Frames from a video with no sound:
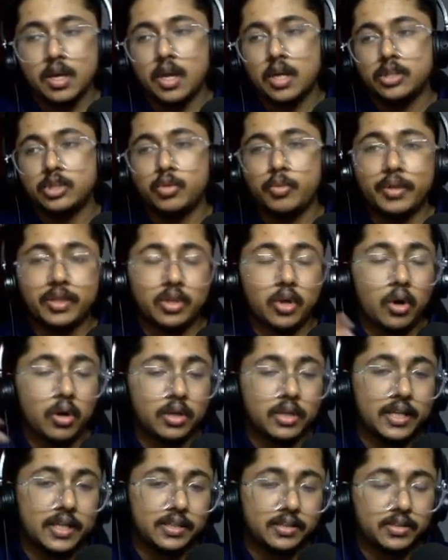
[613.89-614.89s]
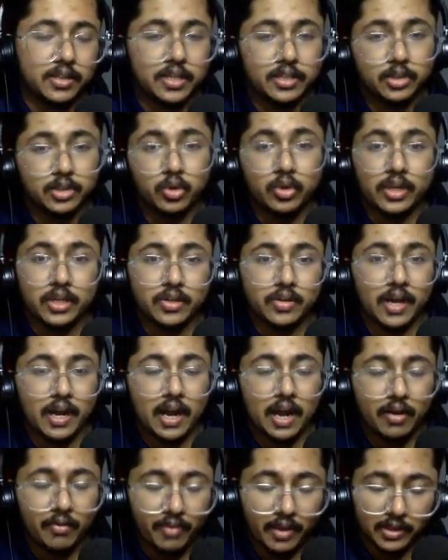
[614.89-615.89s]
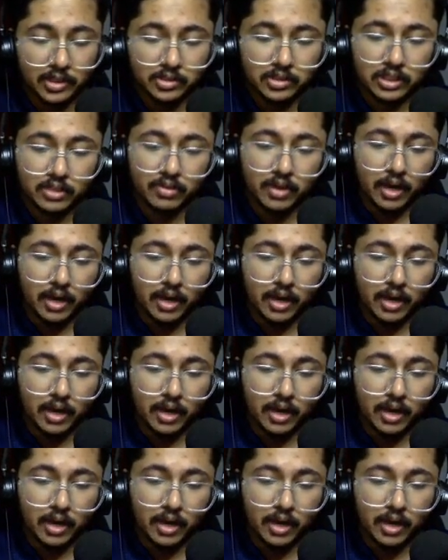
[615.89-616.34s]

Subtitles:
So with all these things, you need to first